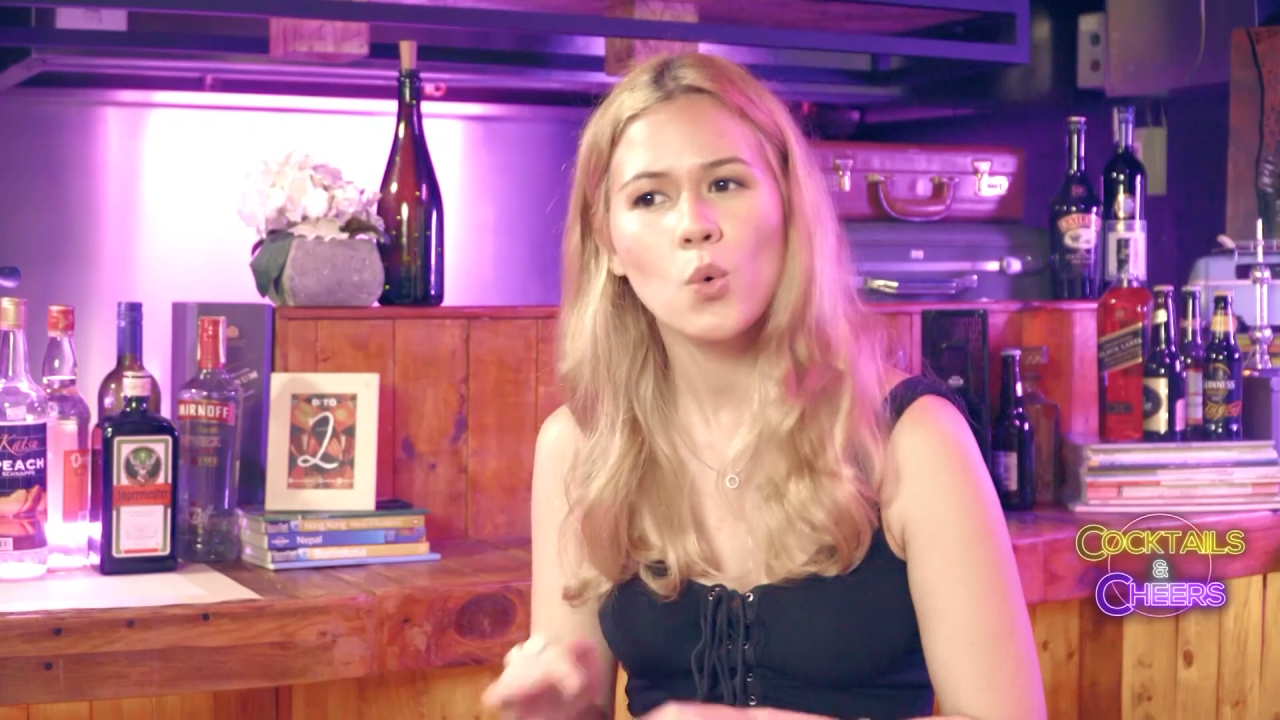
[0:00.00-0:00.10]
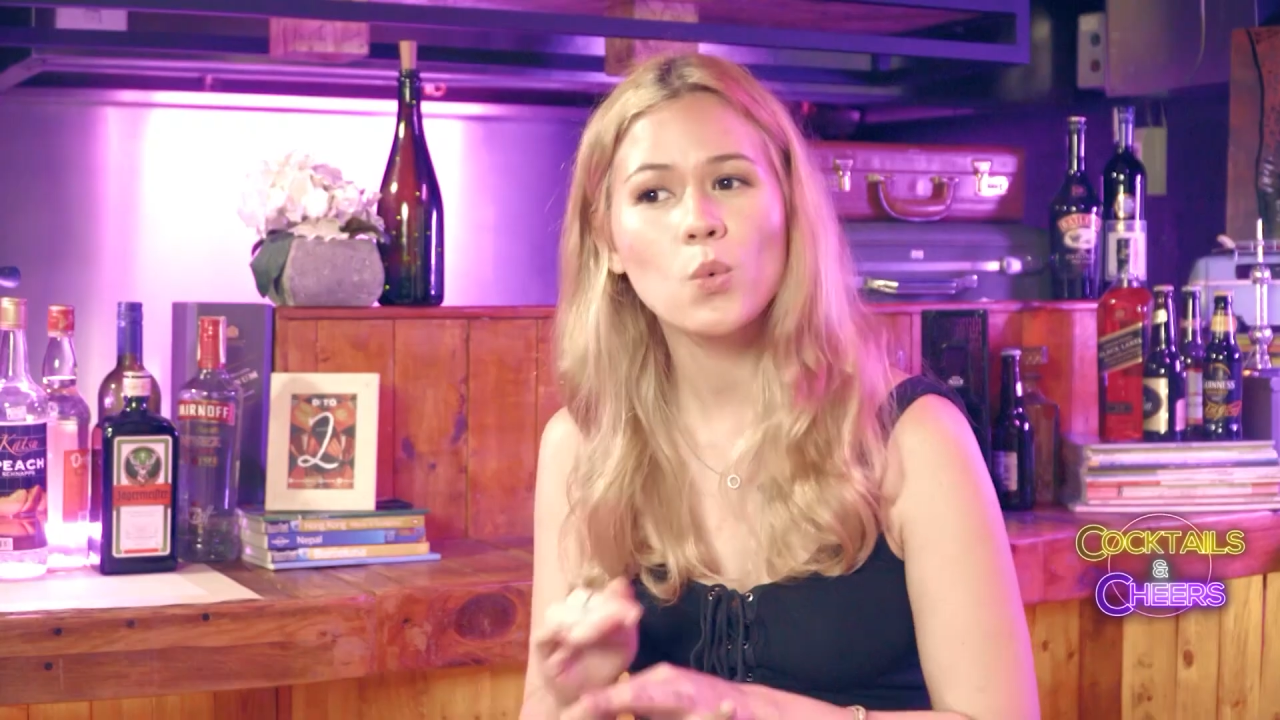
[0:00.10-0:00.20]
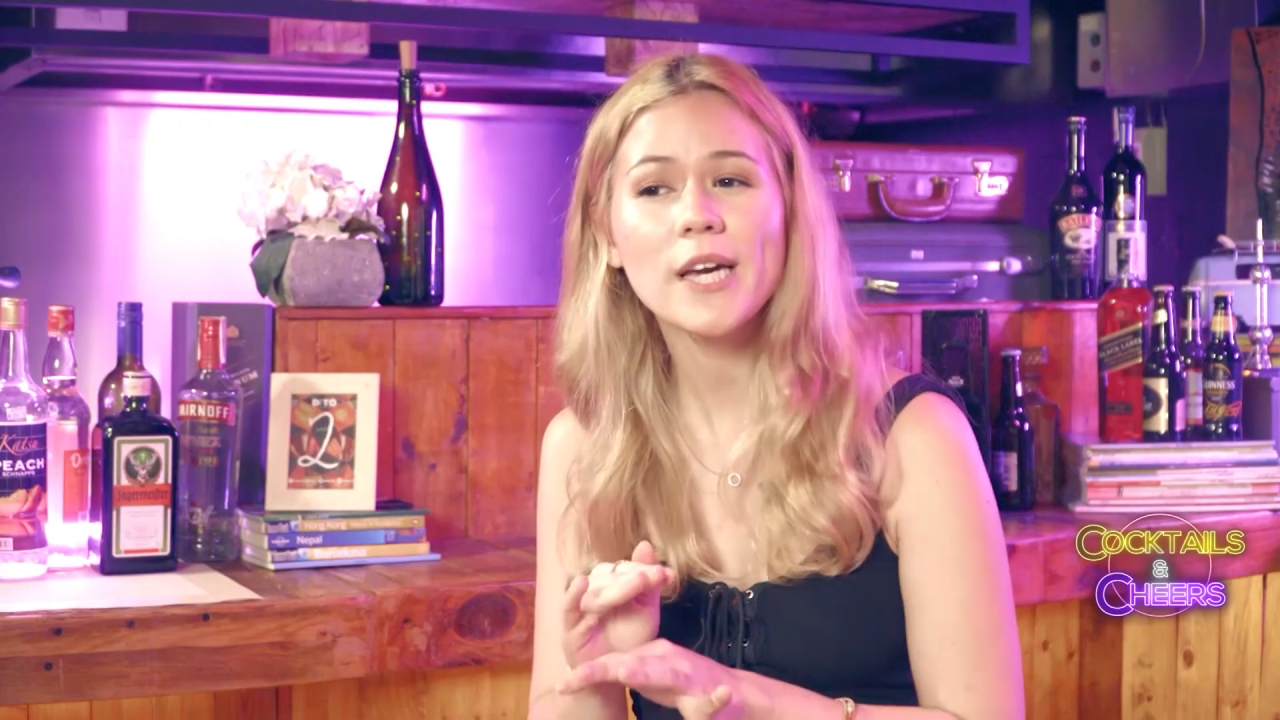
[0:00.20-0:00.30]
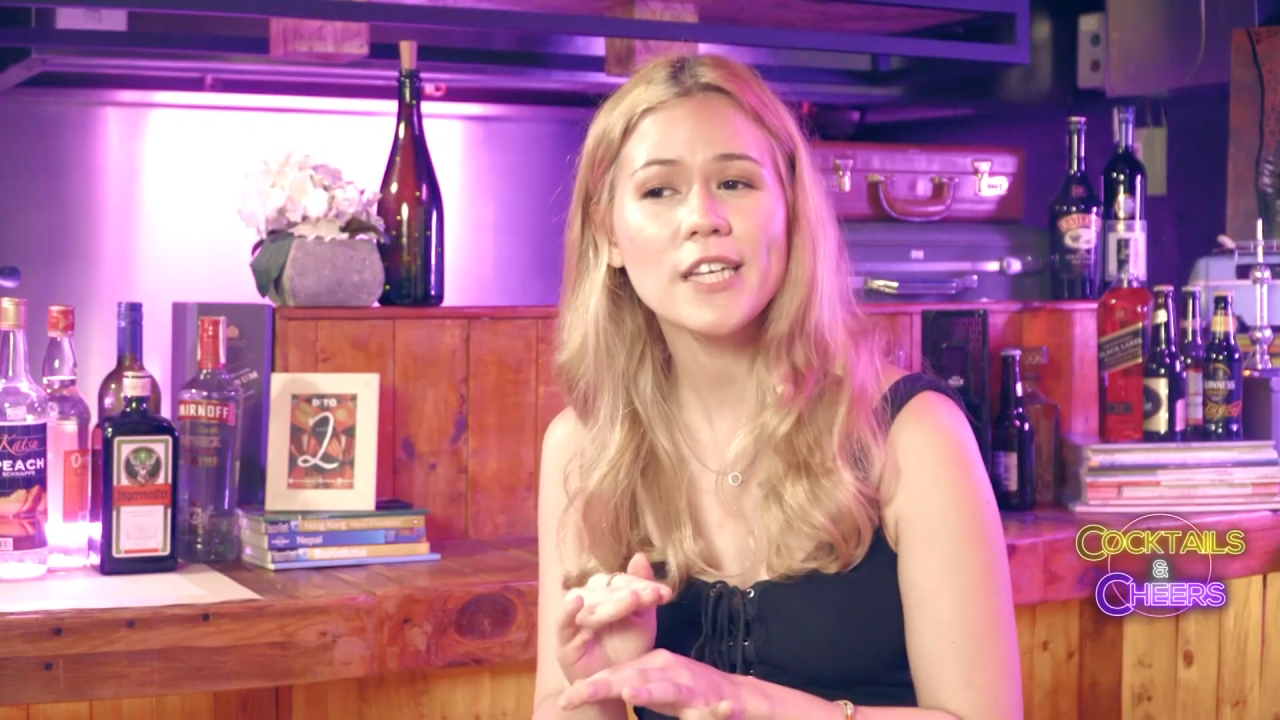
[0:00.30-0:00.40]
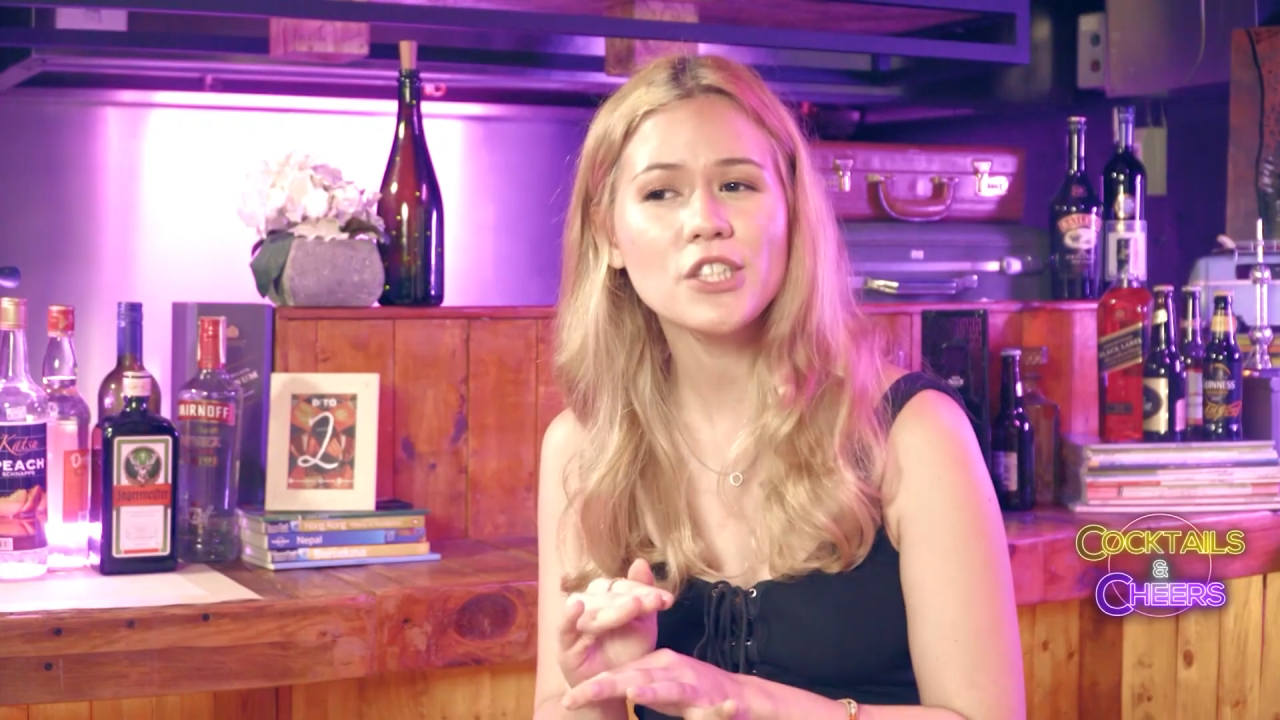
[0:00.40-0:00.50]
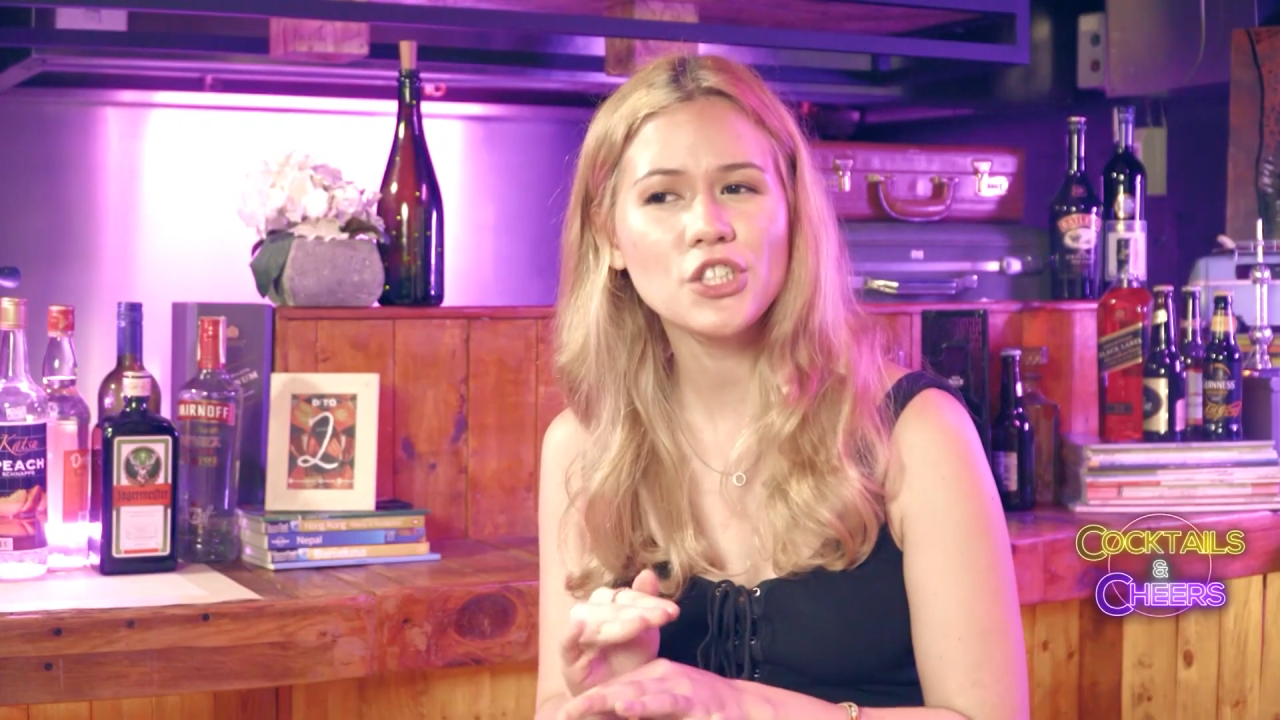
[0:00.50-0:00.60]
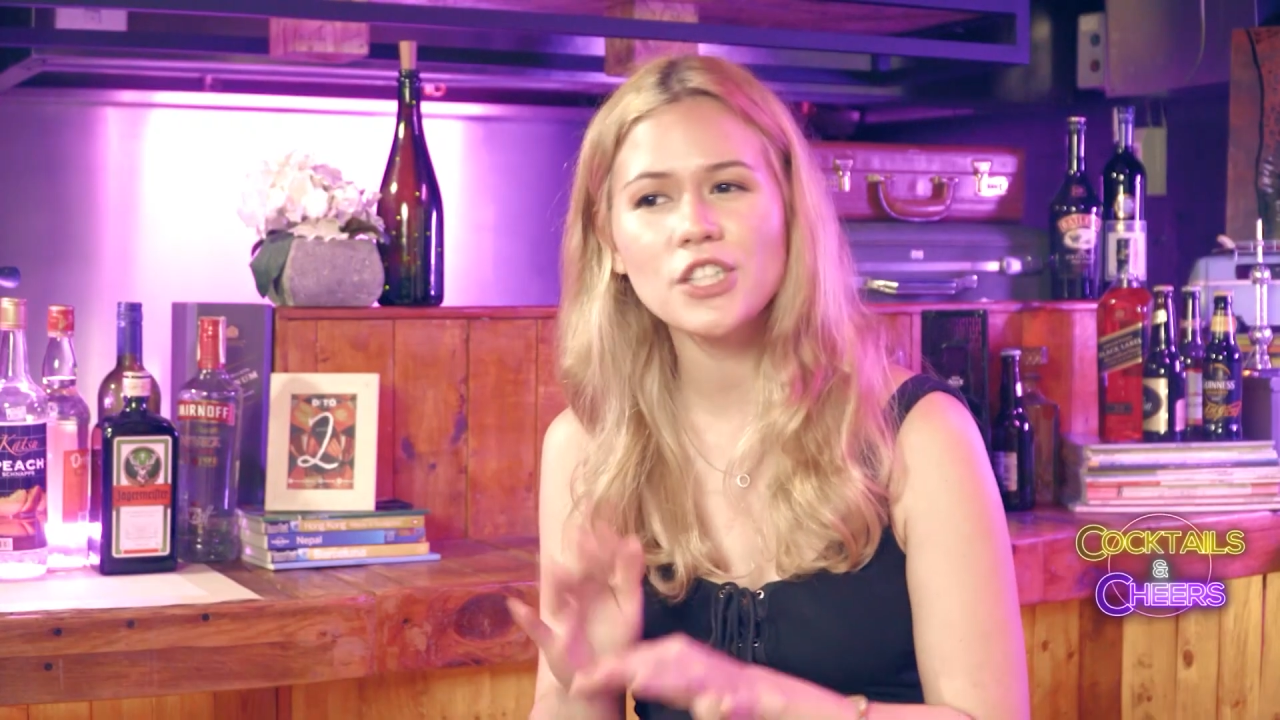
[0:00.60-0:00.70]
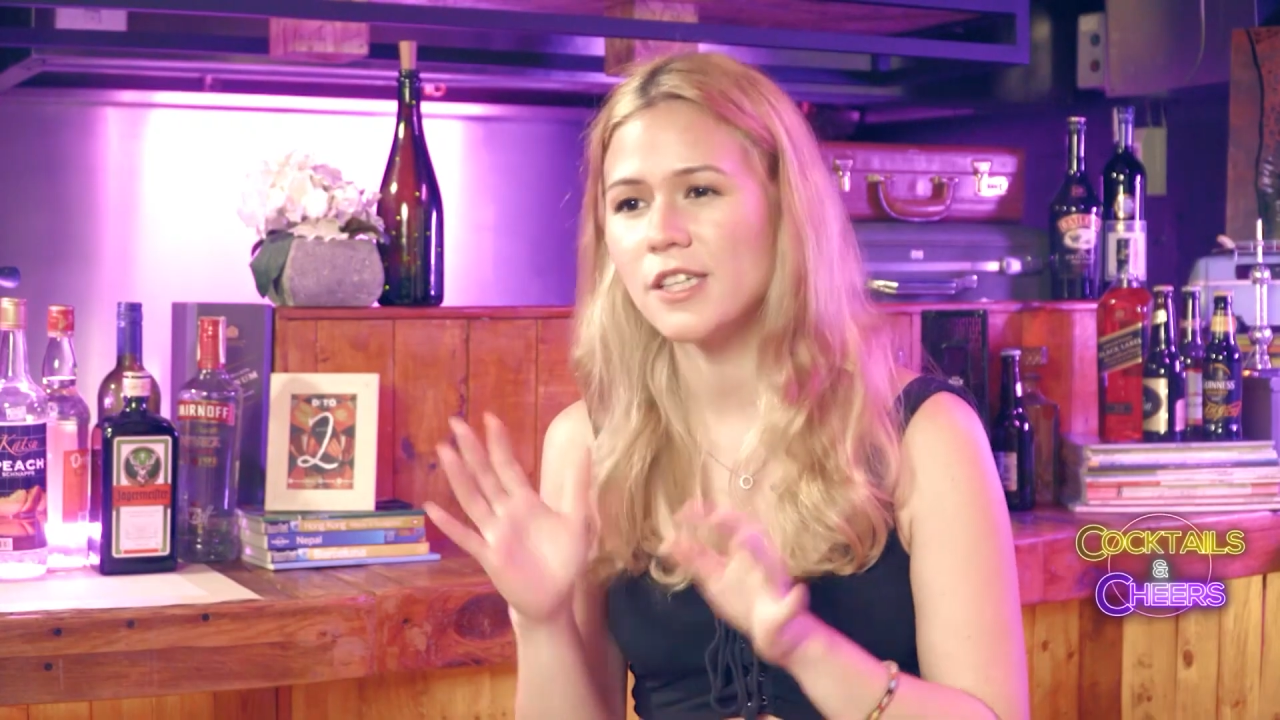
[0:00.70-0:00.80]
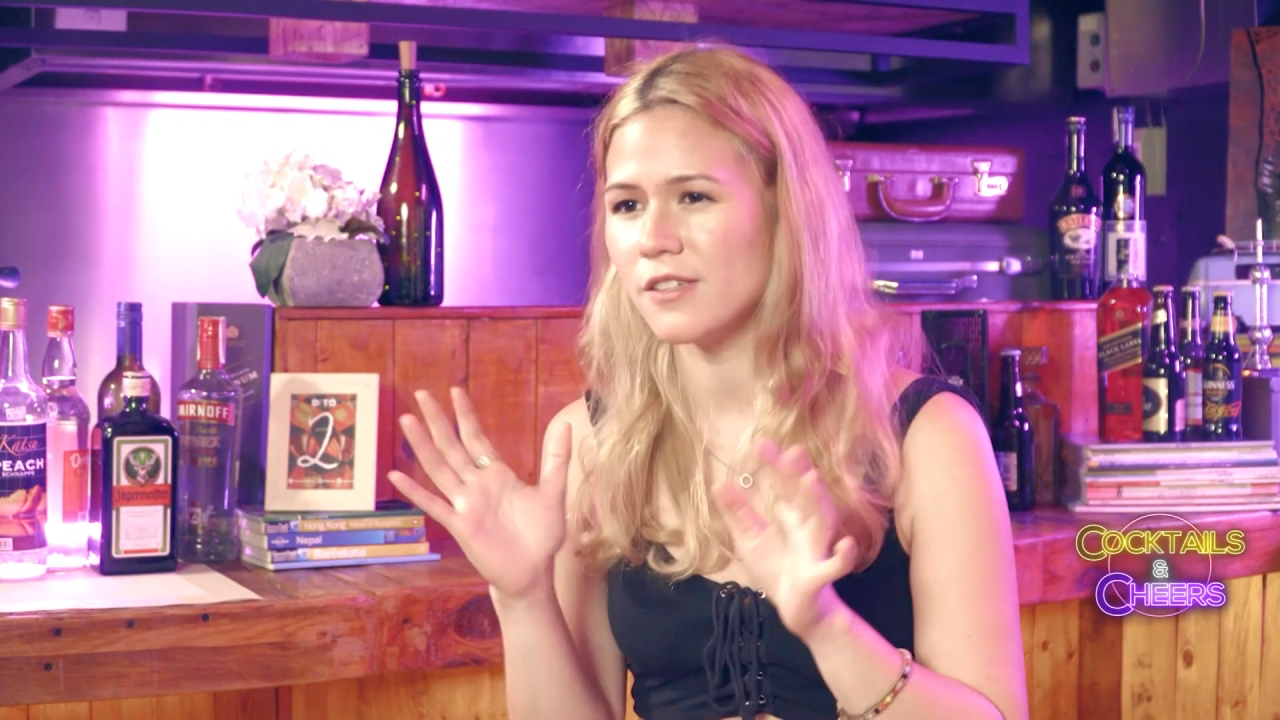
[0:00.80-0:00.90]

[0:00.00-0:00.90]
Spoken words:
which